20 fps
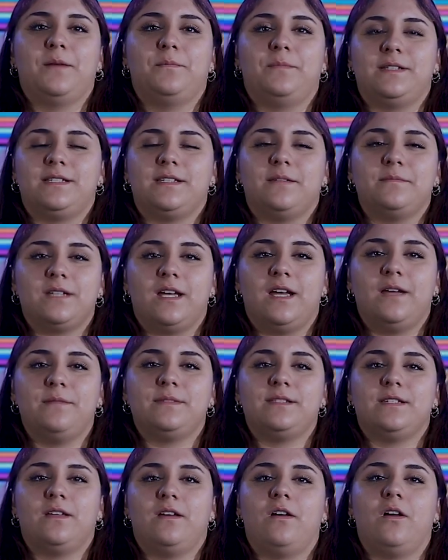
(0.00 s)
But
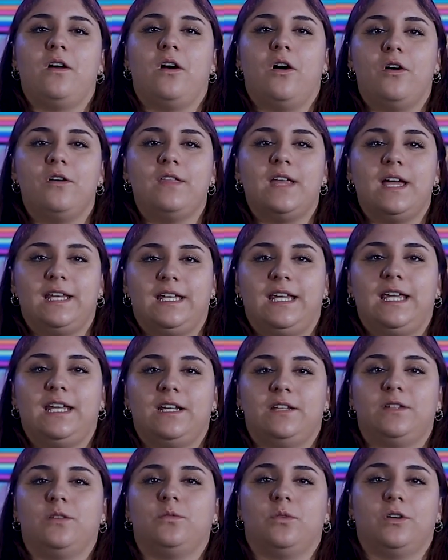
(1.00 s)
sometimes, all that need
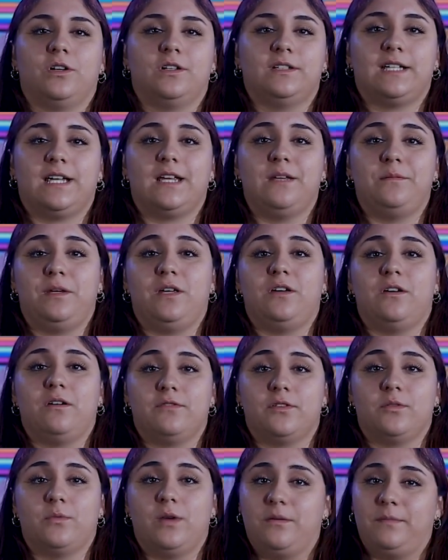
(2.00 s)
in the world can be
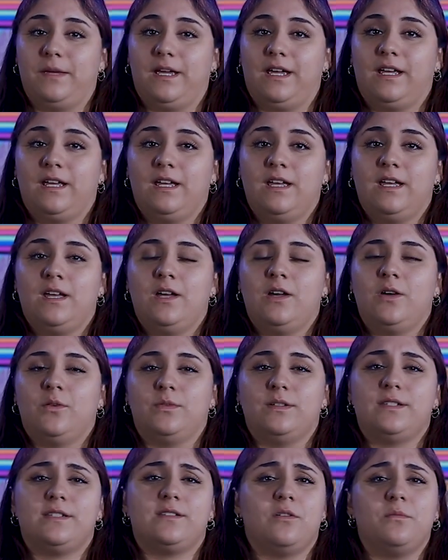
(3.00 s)
overwhelming.
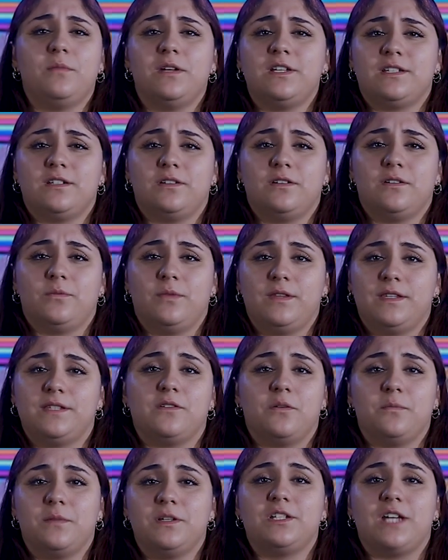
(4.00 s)
With so, much, with
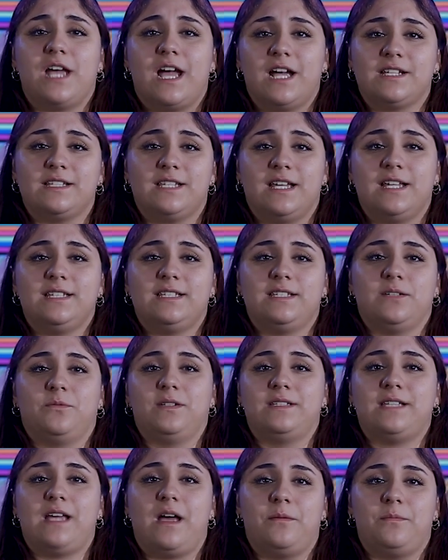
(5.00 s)
so much access to
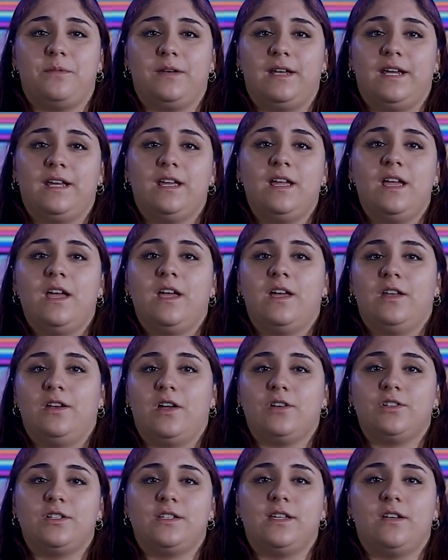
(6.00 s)
what's happening,
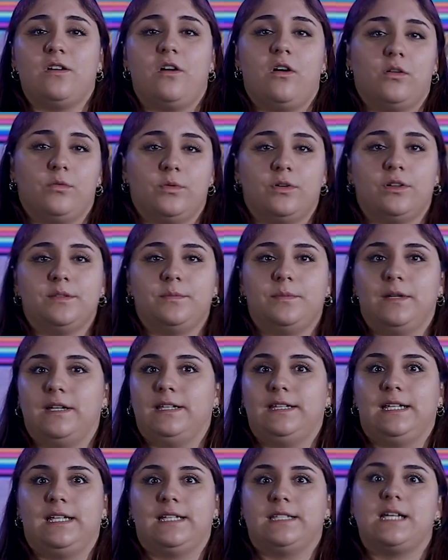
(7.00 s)
not just in our world, but
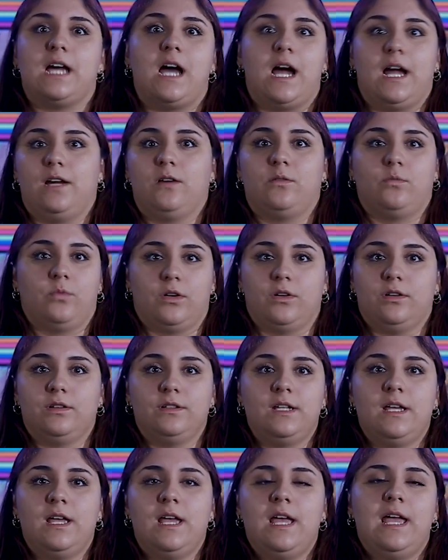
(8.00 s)
in the entire
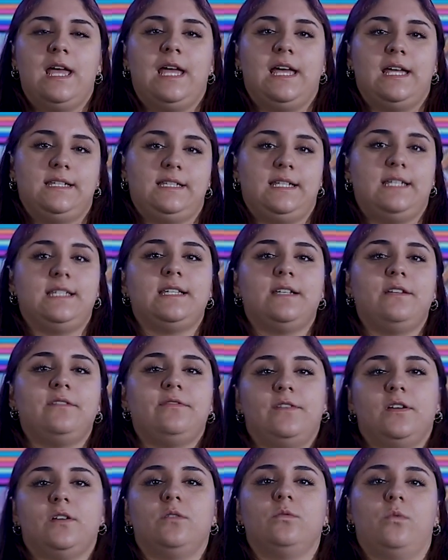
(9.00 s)
world, it's easy to
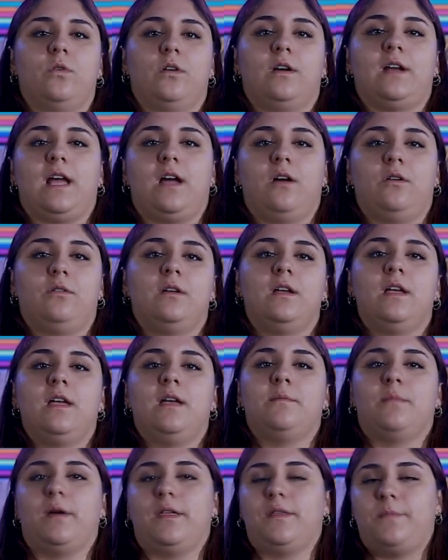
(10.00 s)
feel worn out
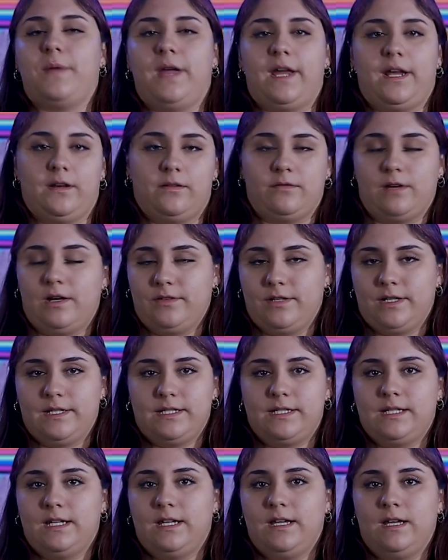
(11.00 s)
by the pain around
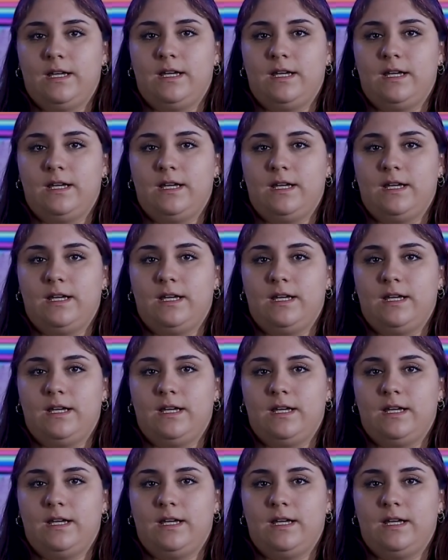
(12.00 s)
us.